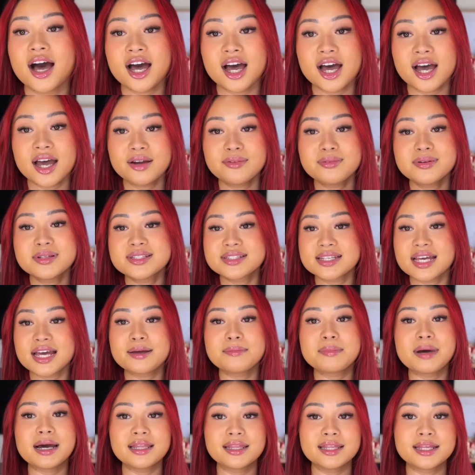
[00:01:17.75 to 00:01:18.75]
I would say
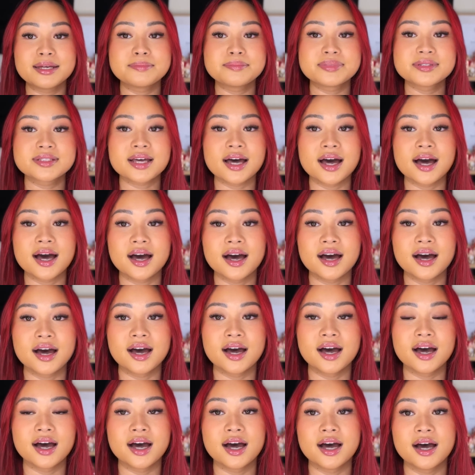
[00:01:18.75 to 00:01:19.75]
my lips
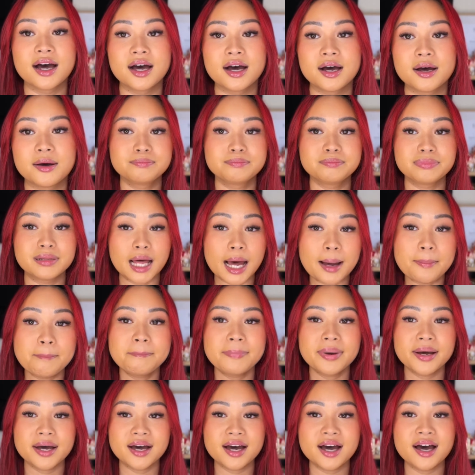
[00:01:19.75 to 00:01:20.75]
are
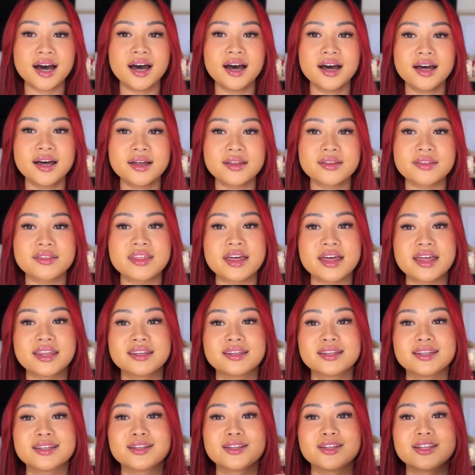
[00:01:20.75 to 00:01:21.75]
plumper
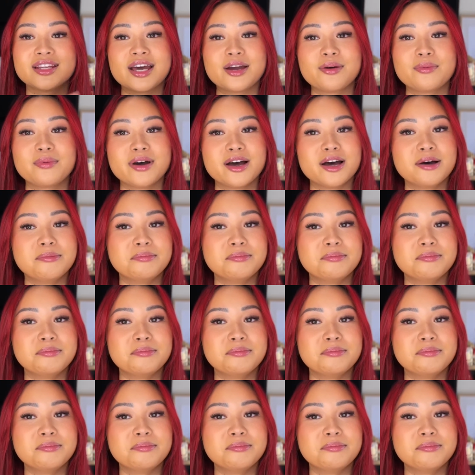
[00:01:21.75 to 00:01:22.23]
than they were